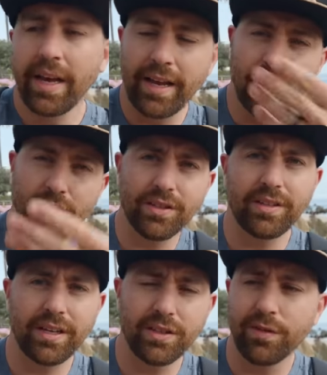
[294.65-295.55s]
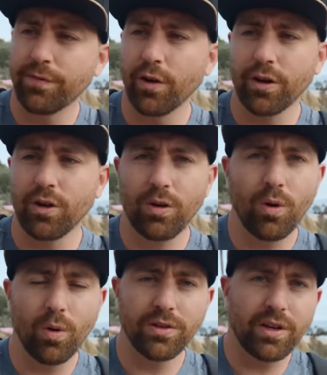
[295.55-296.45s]
And it also does the vertical
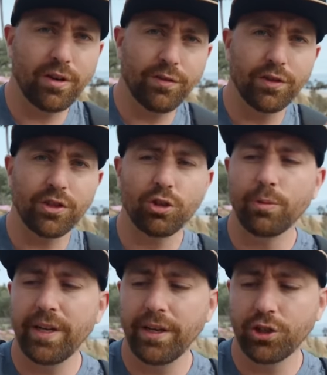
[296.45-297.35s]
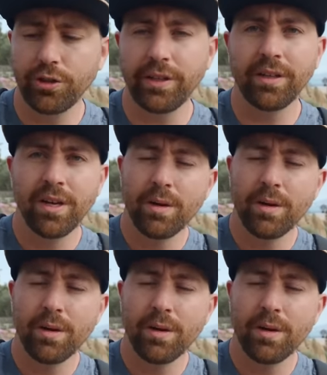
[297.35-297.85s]
horizontal for social media shooting.